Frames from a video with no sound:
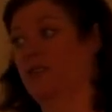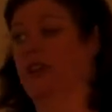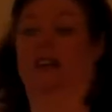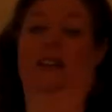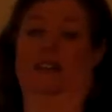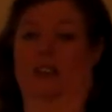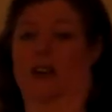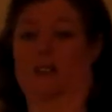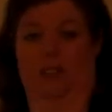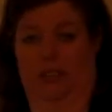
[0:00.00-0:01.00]
feelings and
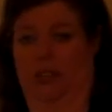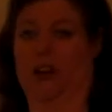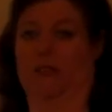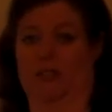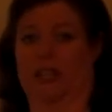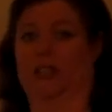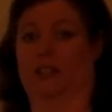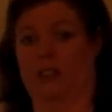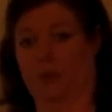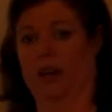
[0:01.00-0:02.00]
thoughts into the
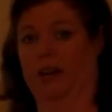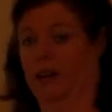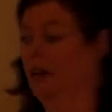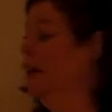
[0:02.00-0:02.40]
conversation as well.